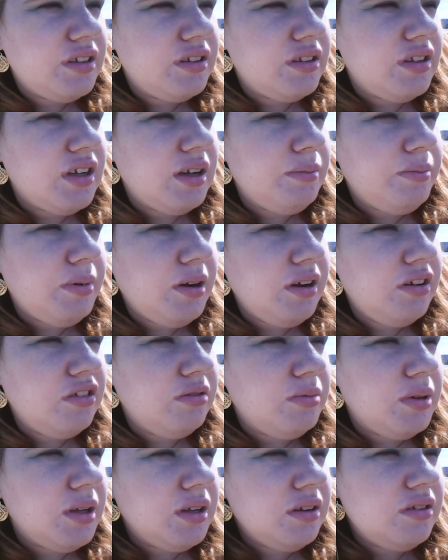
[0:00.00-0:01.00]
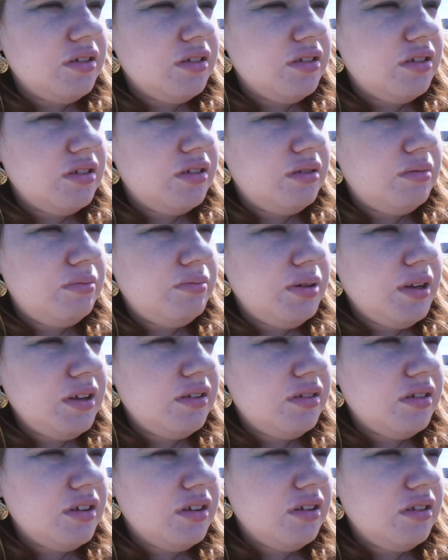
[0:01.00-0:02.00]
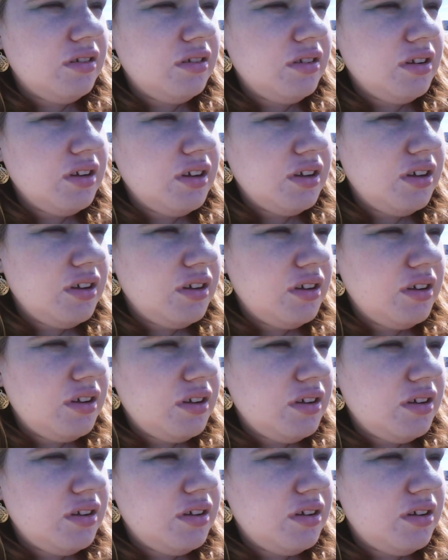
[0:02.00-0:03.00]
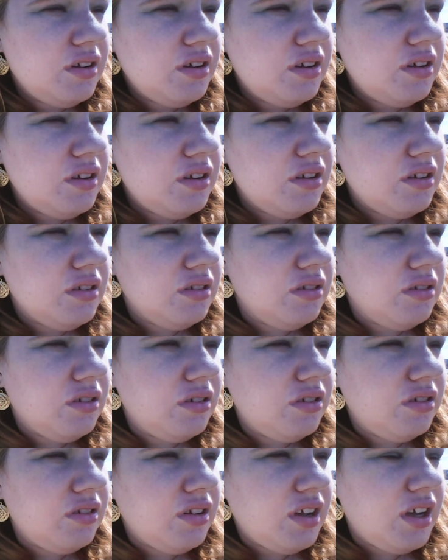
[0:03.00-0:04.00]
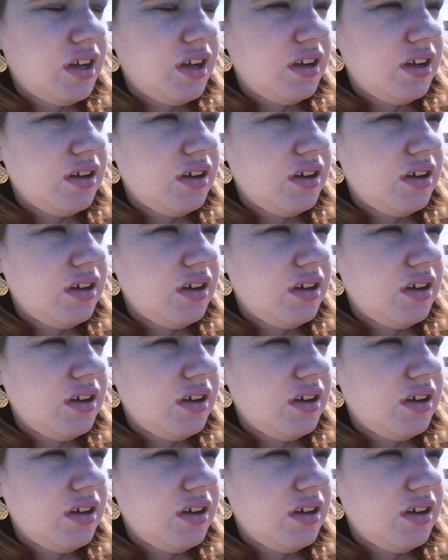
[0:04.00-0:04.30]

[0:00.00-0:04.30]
that bugs me to pieces. It looks like,